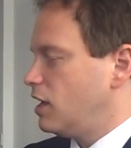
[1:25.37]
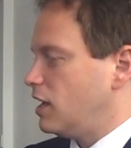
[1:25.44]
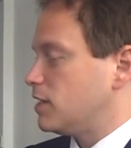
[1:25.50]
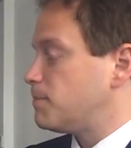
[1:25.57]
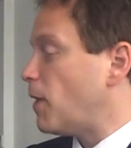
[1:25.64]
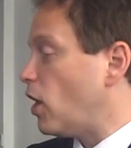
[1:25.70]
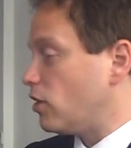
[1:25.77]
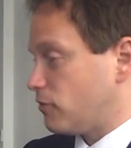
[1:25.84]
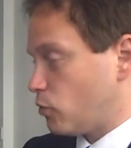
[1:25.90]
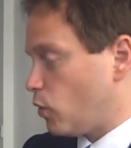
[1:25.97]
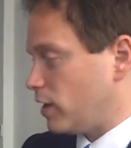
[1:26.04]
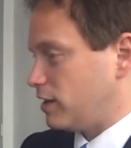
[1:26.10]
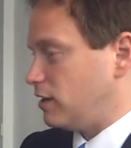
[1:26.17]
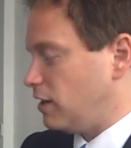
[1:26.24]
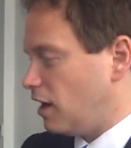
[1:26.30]
It's part of
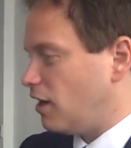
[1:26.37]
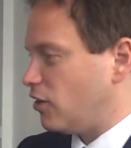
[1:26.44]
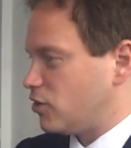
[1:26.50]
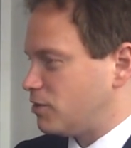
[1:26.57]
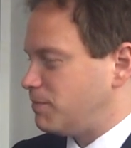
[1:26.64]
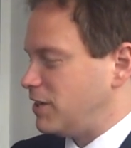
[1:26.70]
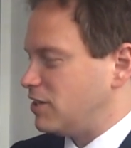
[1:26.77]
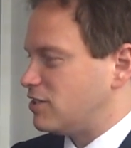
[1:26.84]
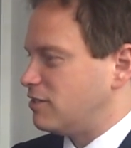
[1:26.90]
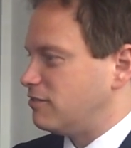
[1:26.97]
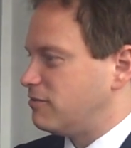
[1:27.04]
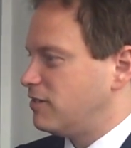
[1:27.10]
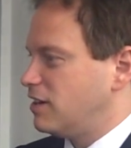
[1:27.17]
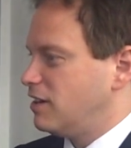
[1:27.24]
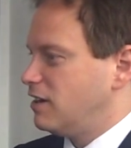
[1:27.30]
quite a large piece of
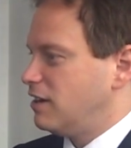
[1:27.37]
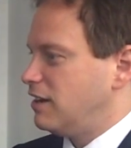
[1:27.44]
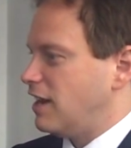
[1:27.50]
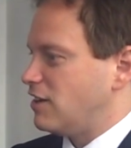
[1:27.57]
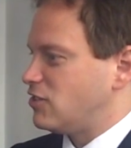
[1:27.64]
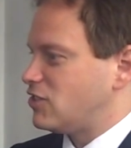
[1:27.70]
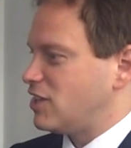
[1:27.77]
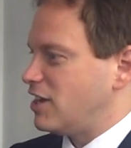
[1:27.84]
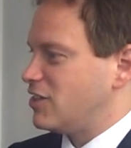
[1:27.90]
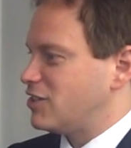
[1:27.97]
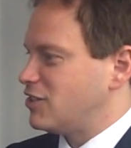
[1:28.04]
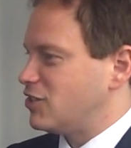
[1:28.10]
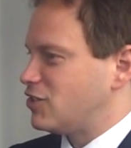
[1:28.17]
legislation.